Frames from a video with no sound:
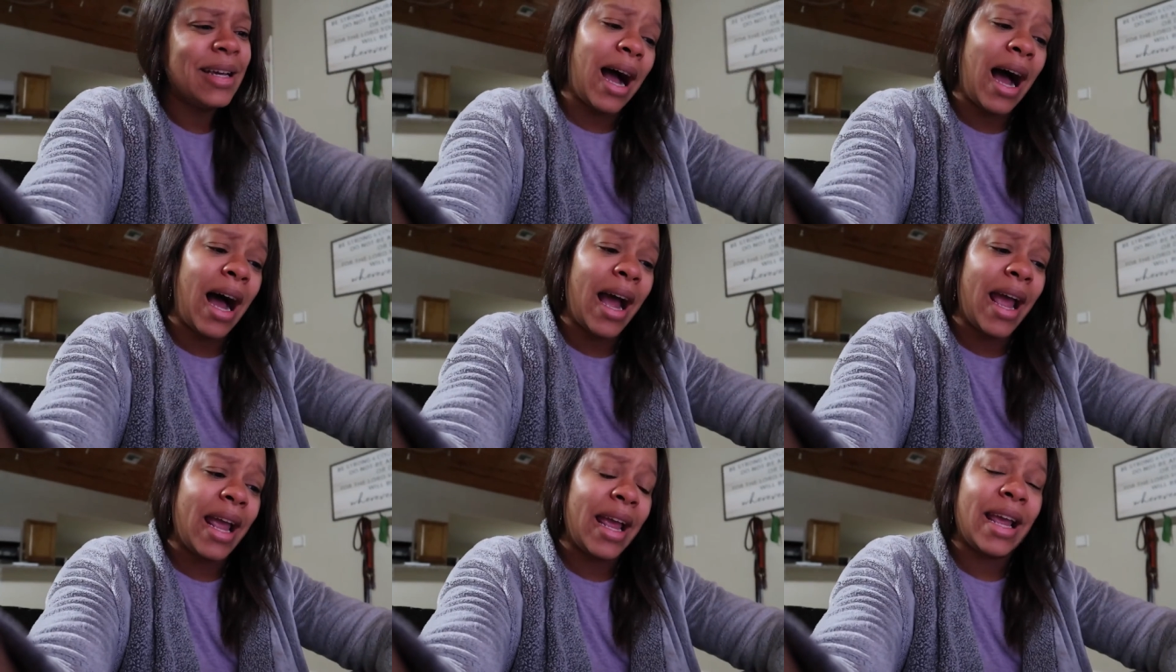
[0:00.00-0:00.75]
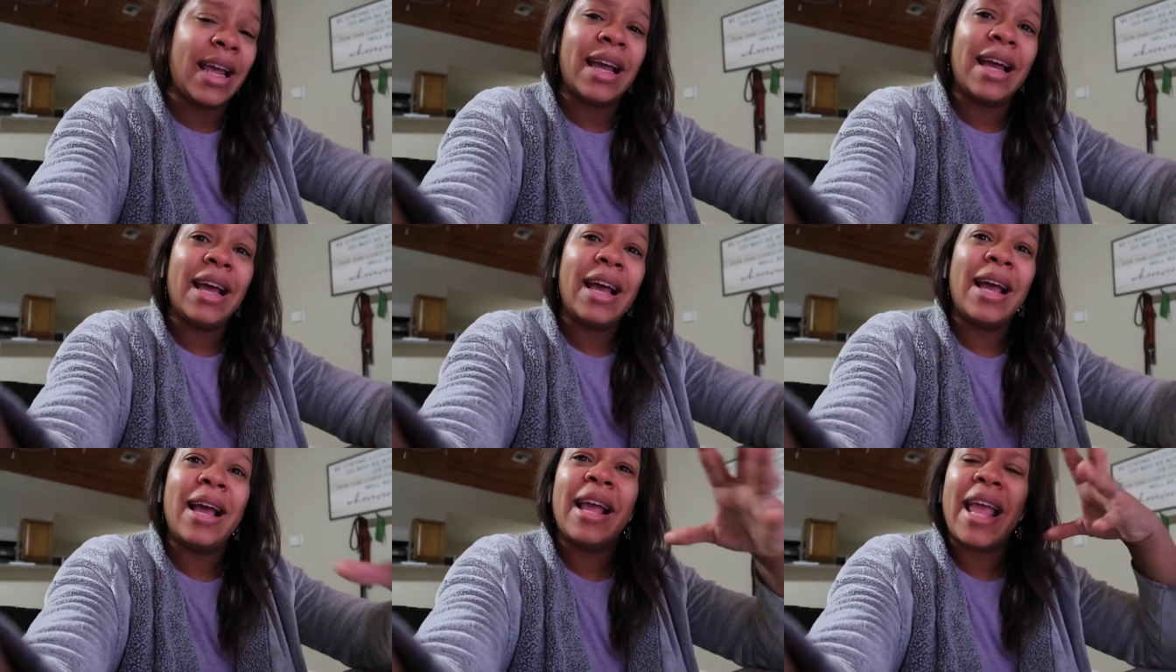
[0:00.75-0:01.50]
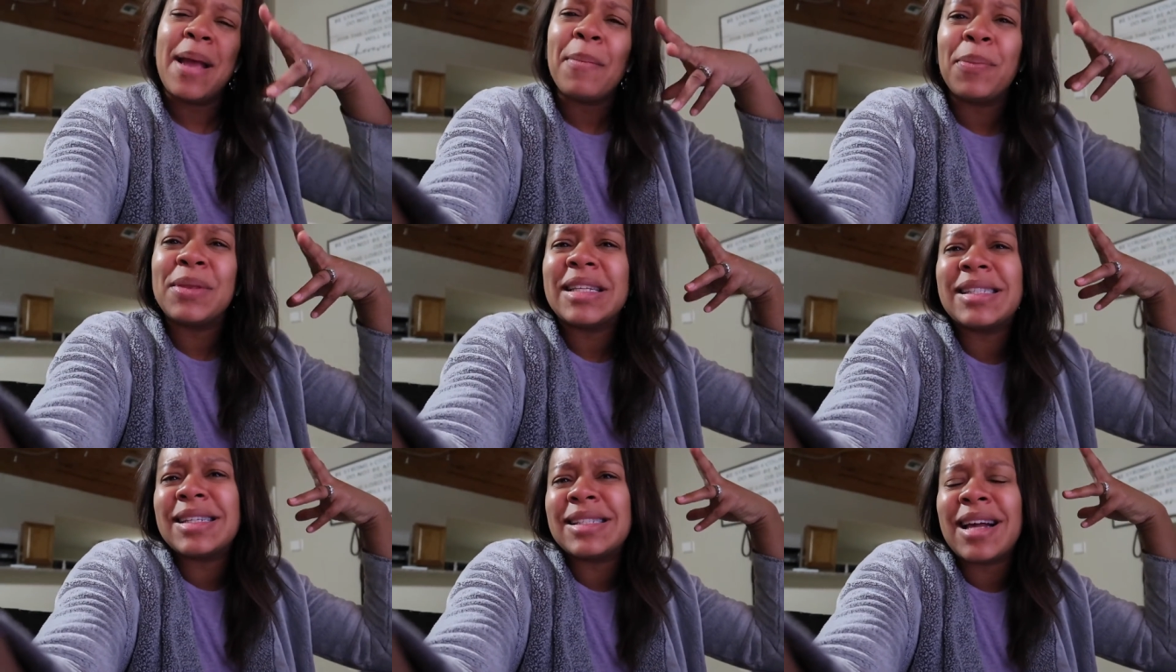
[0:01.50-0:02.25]
I came up with
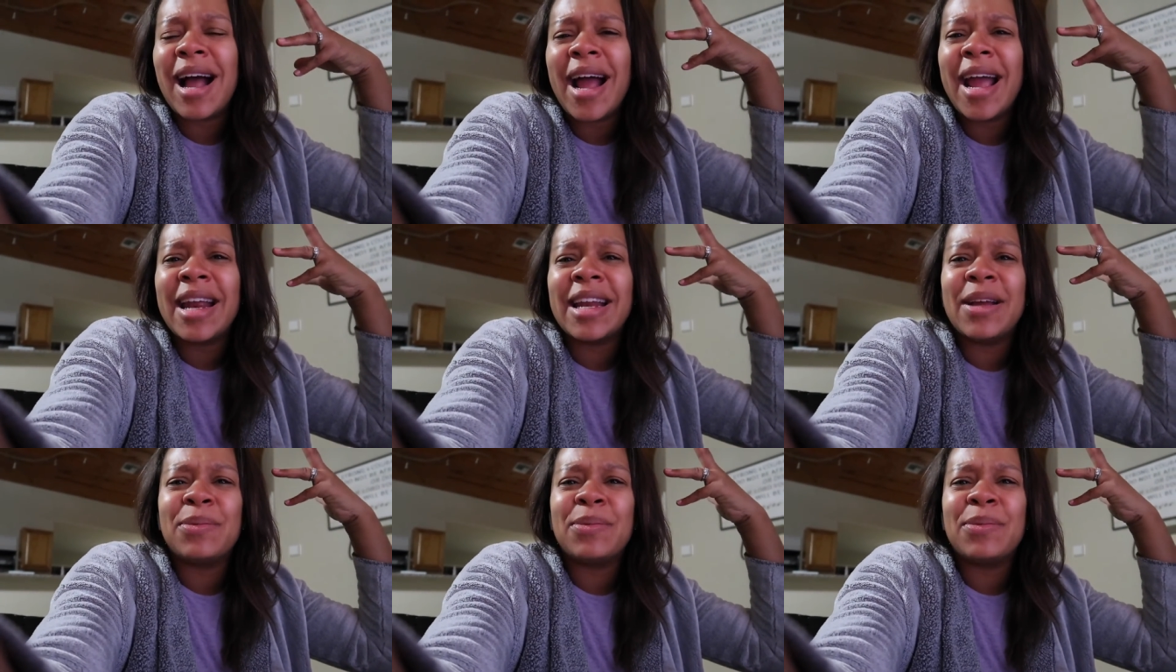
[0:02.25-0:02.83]
this design.